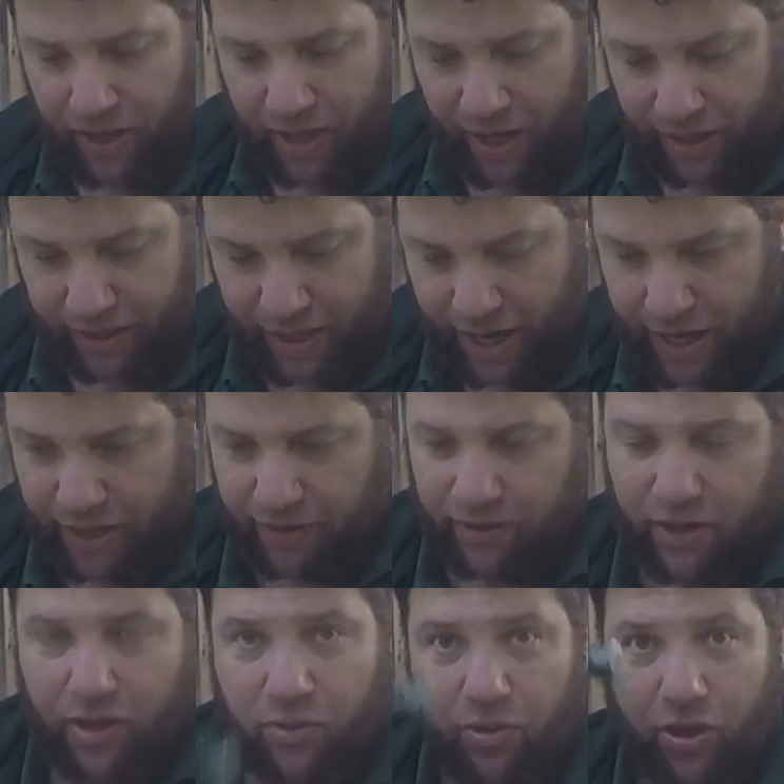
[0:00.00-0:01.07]
Again,
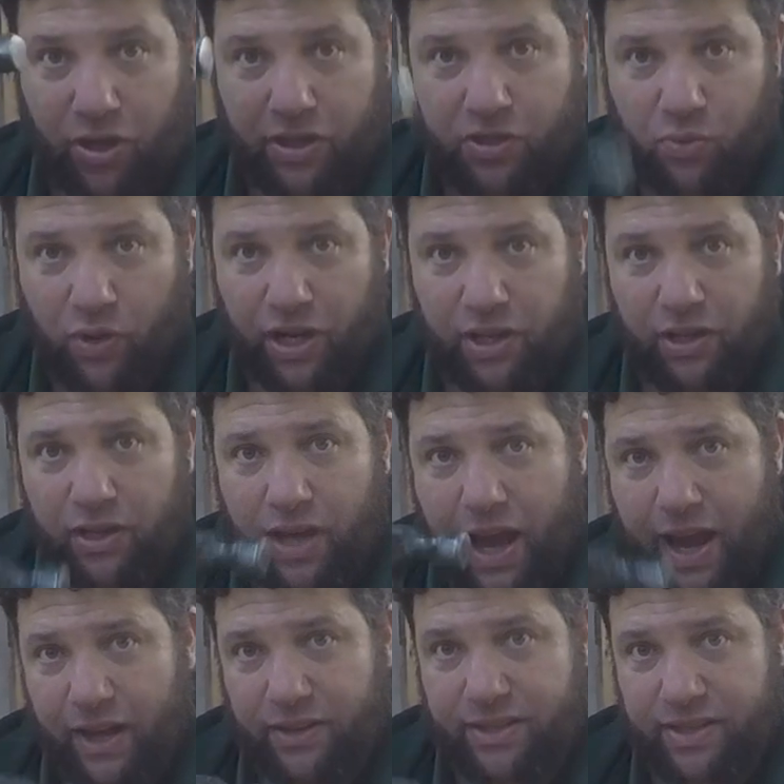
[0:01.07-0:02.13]
we've got a 20
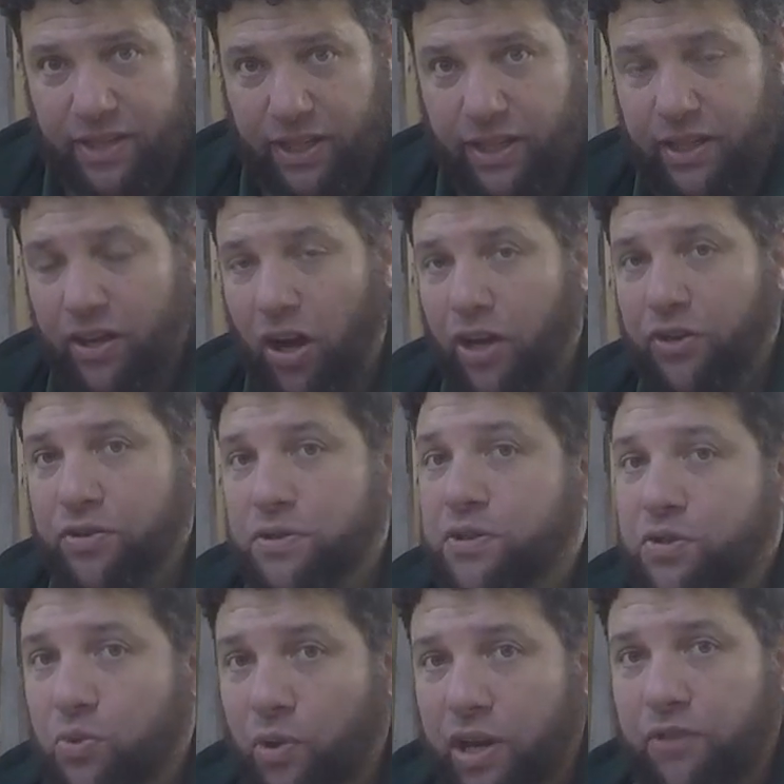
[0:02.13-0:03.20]
ounce here. I use a
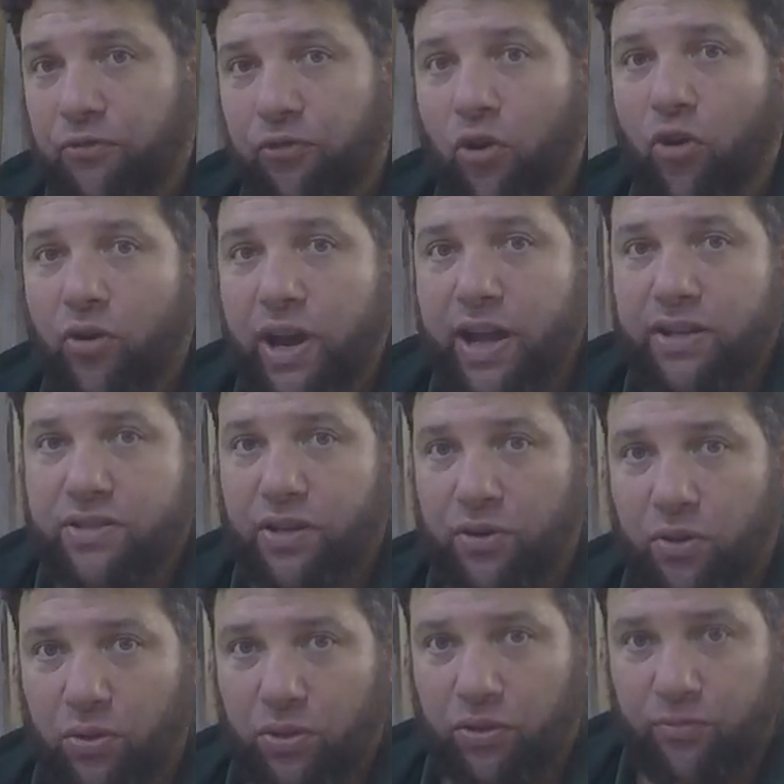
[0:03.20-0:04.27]
24 ounce on
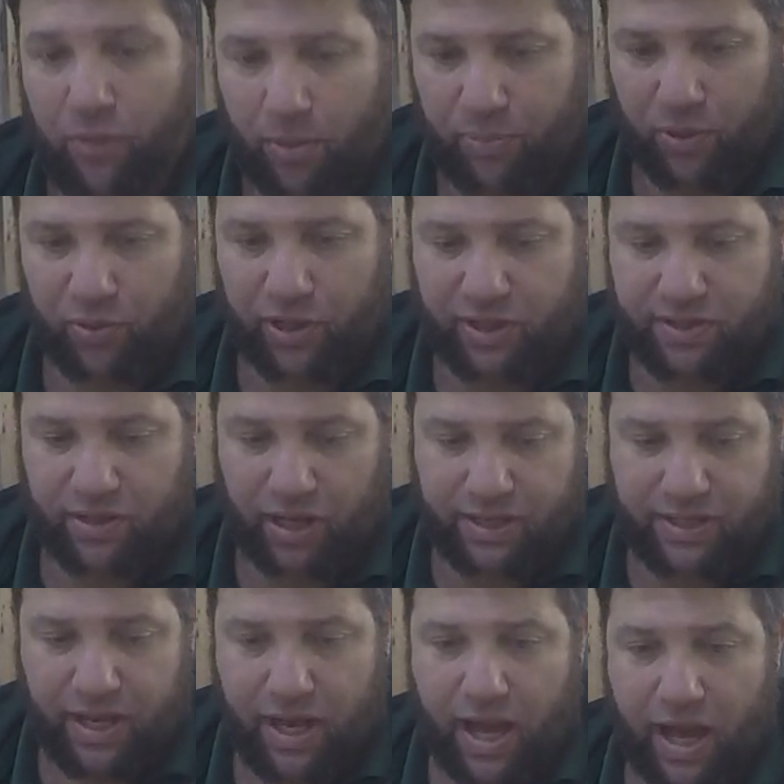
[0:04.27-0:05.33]
all of my building
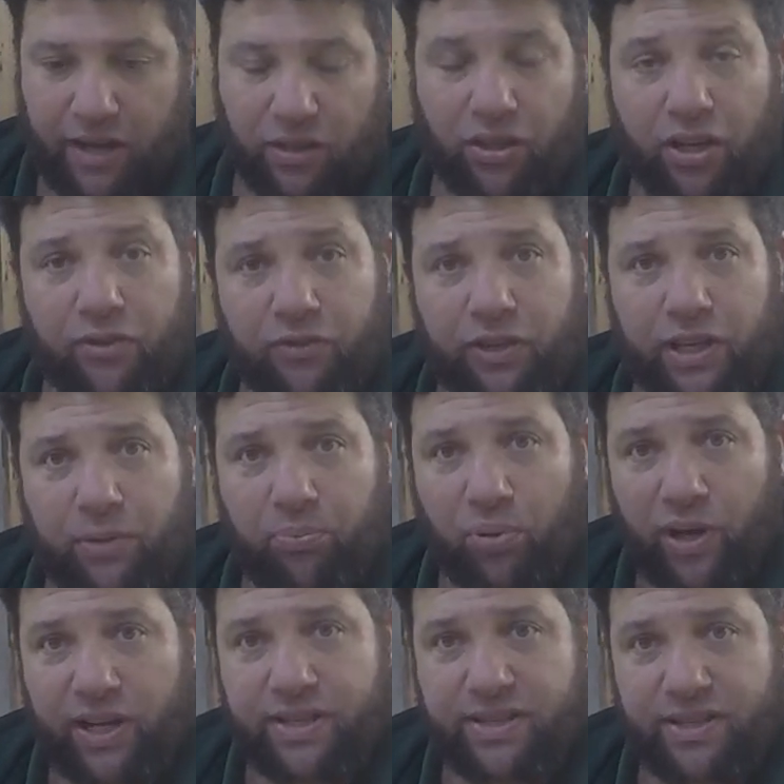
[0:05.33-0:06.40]
sites. And a lot of the
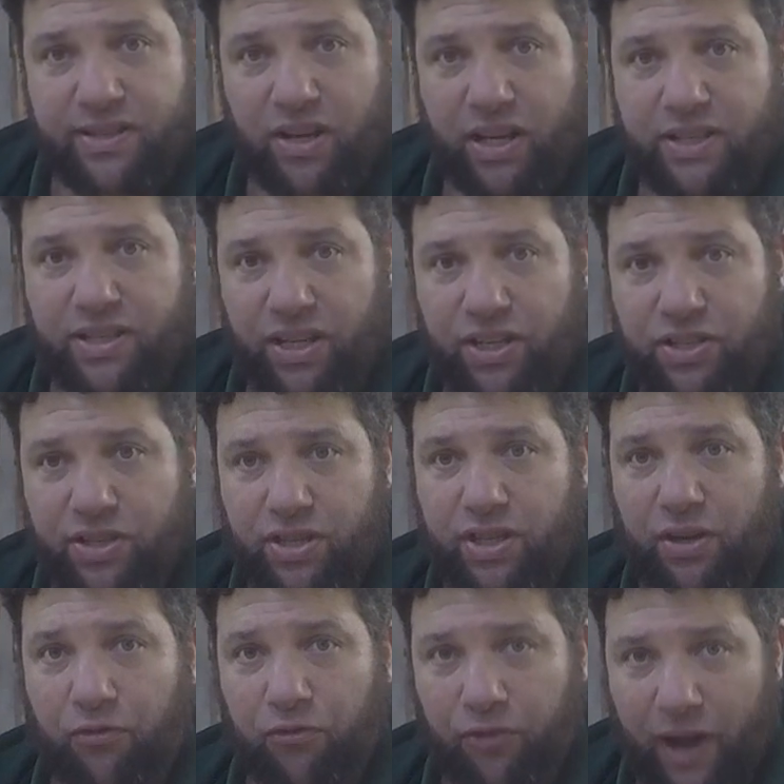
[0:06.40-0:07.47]
apprentices I teach
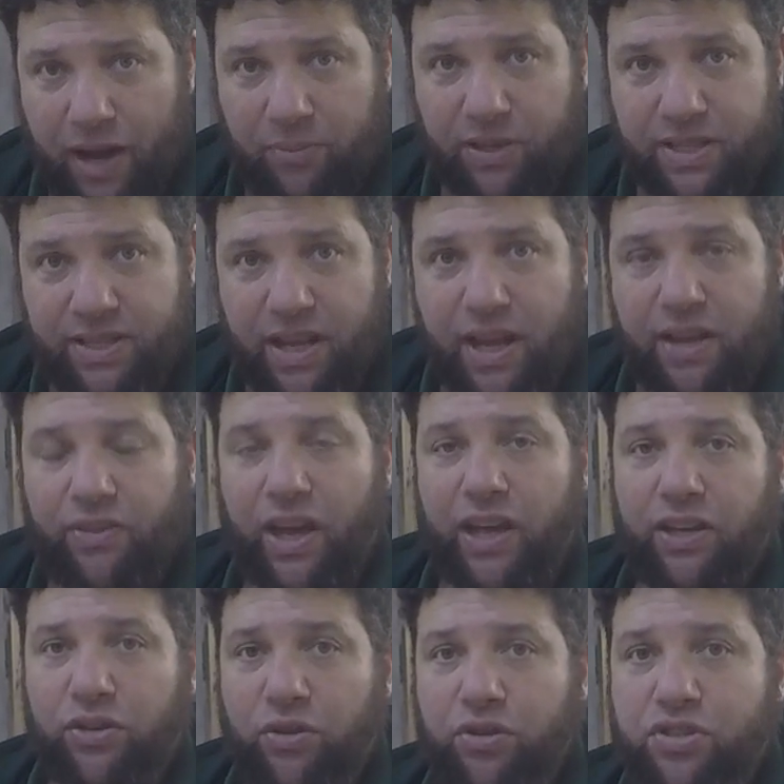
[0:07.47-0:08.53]
that are framers,
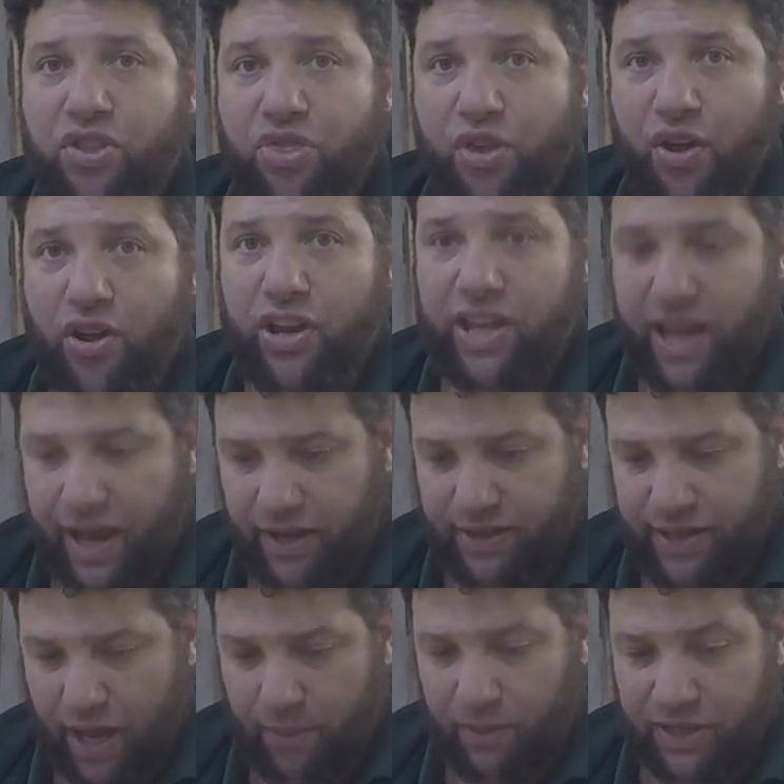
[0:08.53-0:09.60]
they use 30
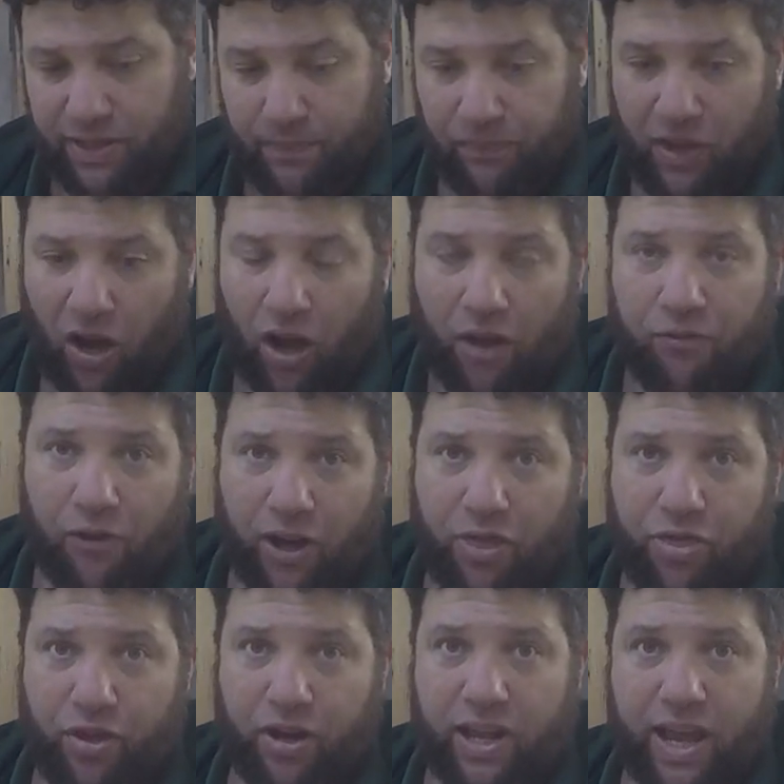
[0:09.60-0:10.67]
ounce hammers. I find
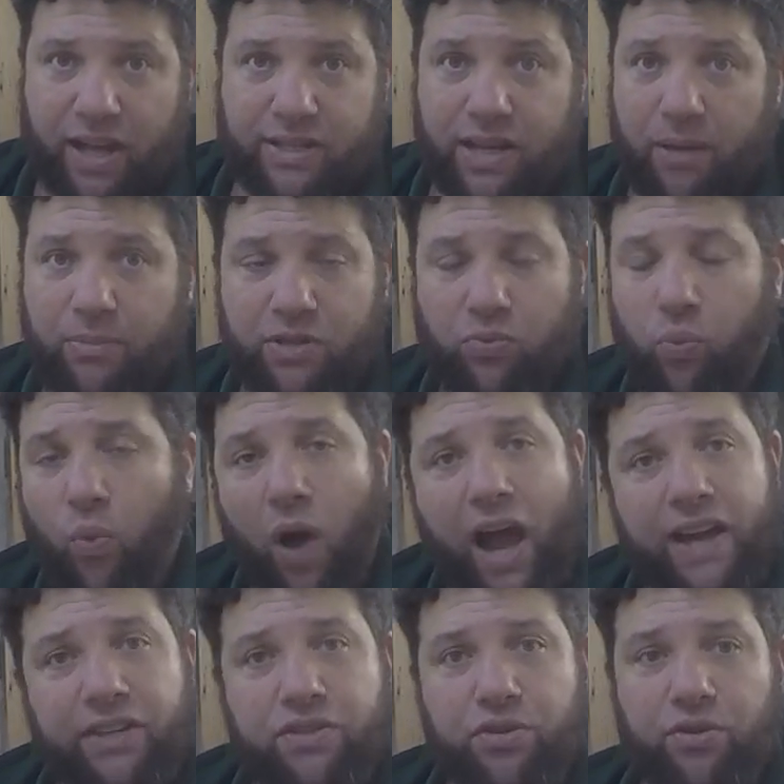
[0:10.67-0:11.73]
30 ounce hammers
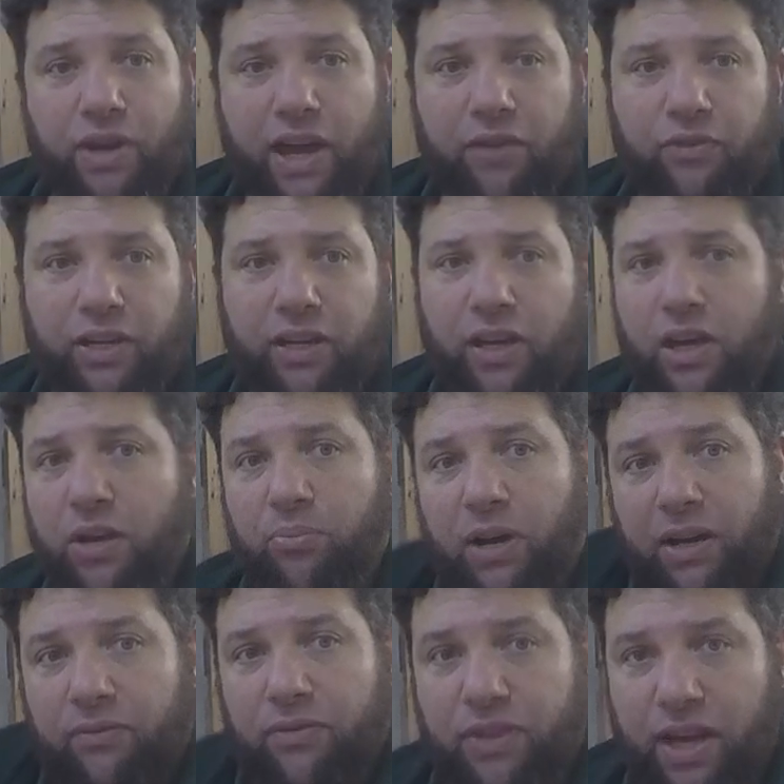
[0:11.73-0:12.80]
way too heavy,
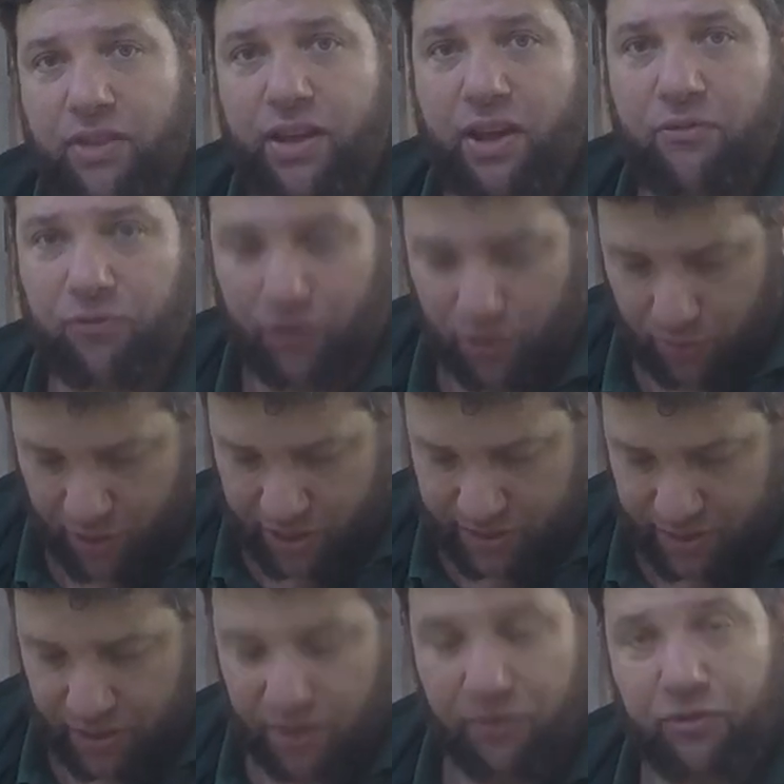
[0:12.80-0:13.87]
but they're there for a
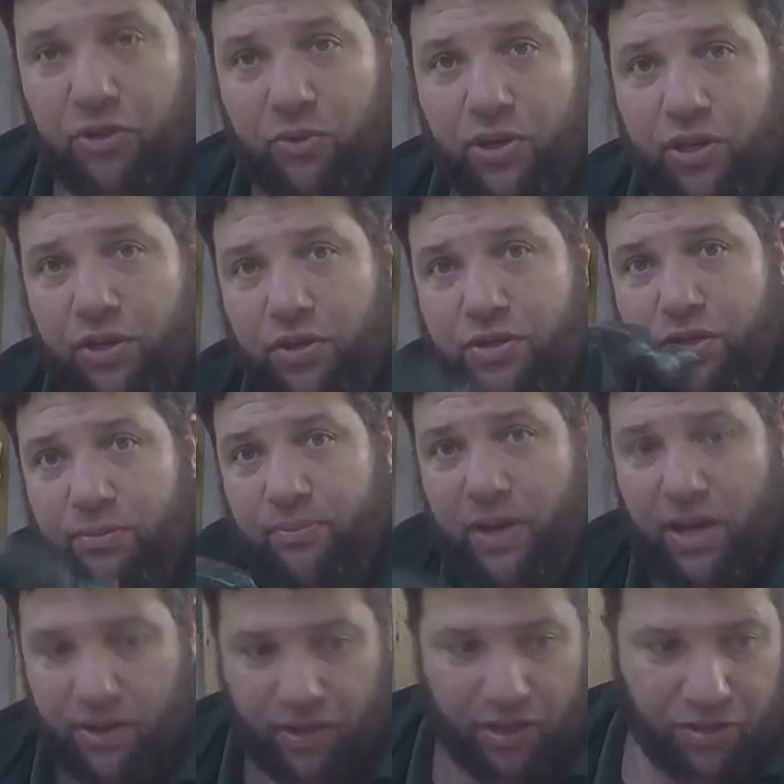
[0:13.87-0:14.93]
reason. If you want to use them,
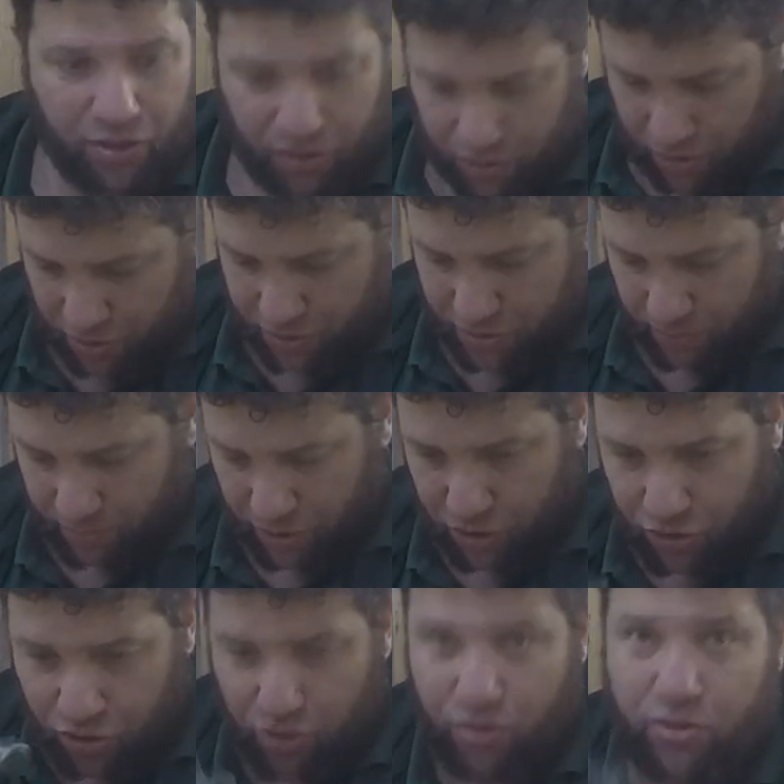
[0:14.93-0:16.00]
then you use them.
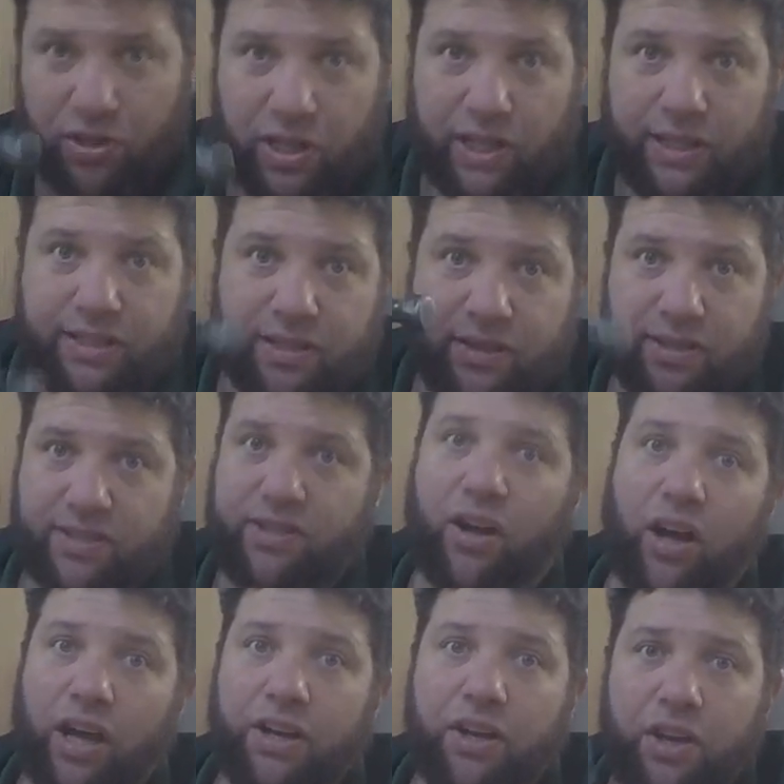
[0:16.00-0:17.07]
You need to
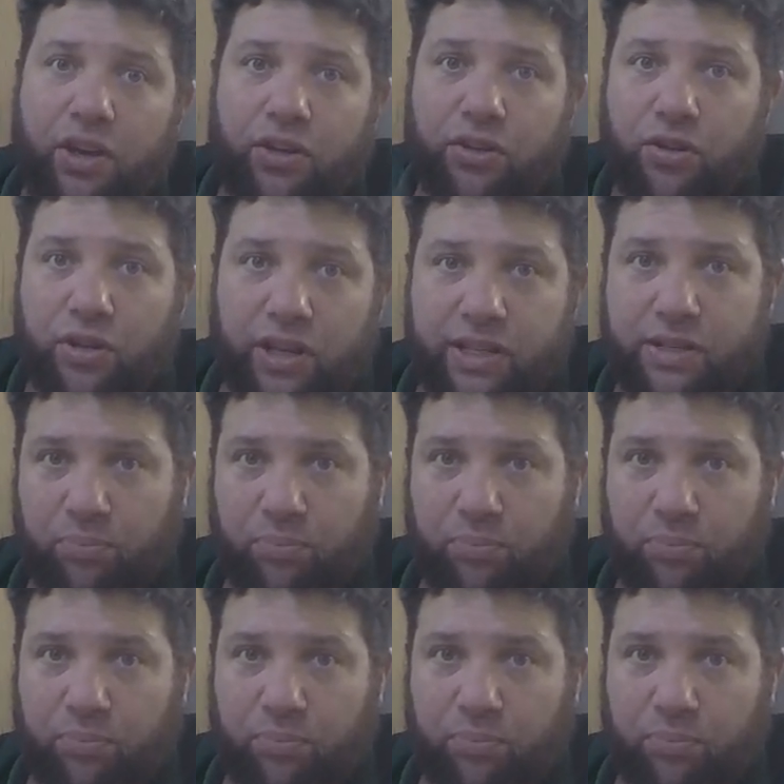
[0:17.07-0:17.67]
decide. You need